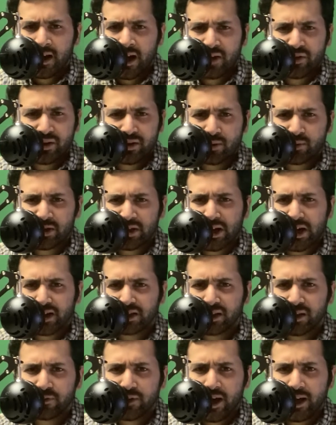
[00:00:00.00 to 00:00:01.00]
I think there was like a
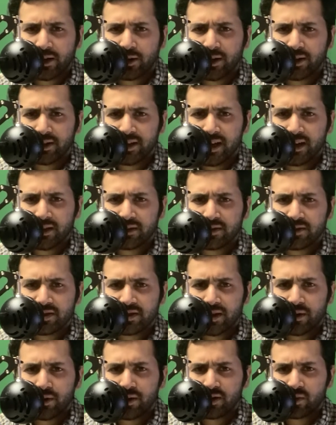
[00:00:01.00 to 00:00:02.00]
cliffhanger at the end of the
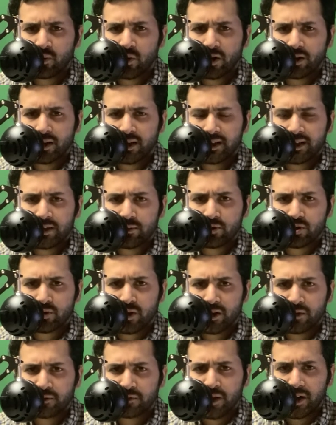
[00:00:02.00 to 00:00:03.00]
series where like he was
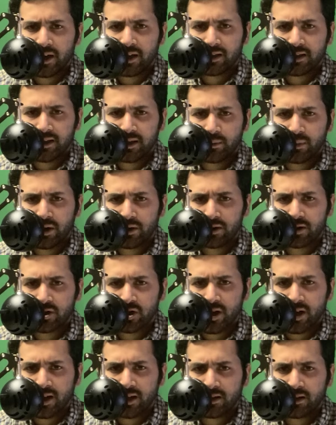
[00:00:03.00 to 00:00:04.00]
trying to find Mary
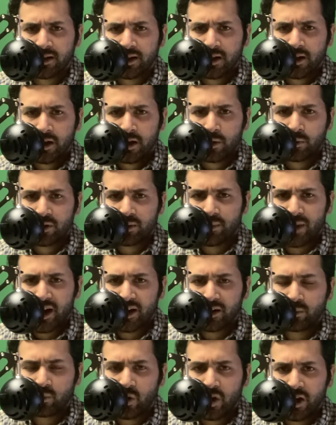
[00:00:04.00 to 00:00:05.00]
Jane with
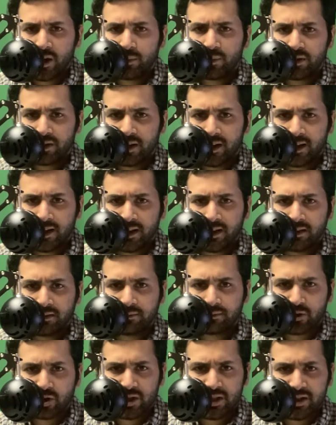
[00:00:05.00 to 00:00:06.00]
Madam Web and
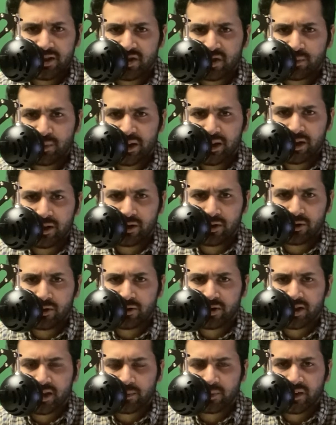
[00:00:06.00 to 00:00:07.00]
she disappeared or
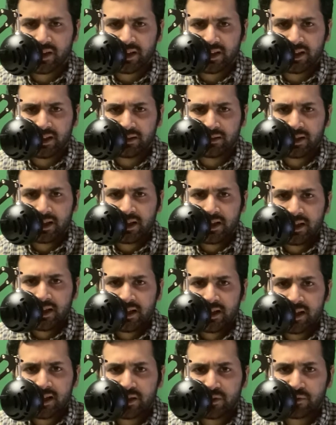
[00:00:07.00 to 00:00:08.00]
something and
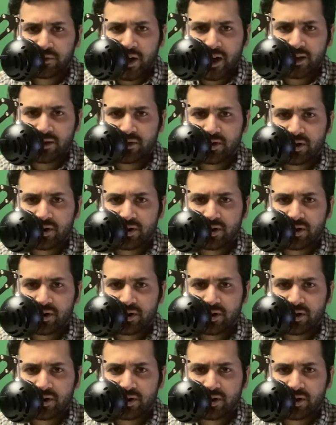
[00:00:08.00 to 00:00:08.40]
he had to find her.